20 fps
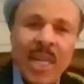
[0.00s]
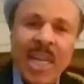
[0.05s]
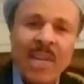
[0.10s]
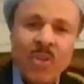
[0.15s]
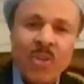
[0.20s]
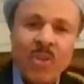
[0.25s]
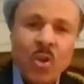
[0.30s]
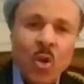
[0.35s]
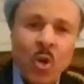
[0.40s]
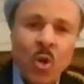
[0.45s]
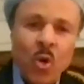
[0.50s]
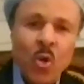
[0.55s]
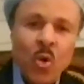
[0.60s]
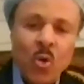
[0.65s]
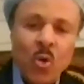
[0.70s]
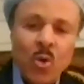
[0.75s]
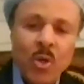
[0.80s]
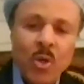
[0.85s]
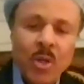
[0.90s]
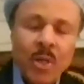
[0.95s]
even
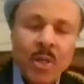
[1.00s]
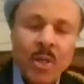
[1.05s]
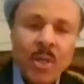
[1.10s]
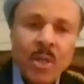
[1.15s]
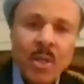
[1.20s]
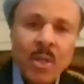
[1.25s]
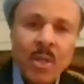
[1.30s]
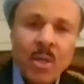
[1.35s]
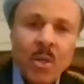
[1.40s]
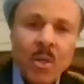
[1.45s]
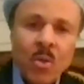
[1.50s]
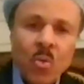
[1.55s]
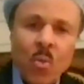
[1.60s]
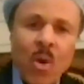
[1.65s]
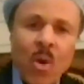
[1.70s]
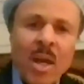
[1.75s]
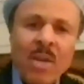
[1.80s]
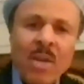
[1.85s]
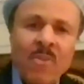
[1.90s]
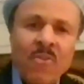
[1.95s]
heard
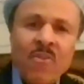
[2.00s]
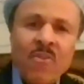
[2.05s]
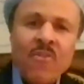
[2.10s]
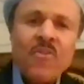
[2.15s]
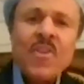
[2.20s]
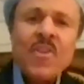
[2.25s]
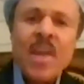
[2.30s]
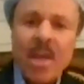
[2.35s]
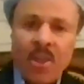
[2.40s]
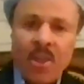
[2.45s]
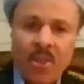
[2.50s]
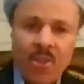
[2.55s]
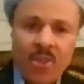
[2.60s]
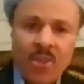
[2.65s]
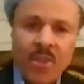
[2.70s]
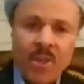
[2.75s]
1/5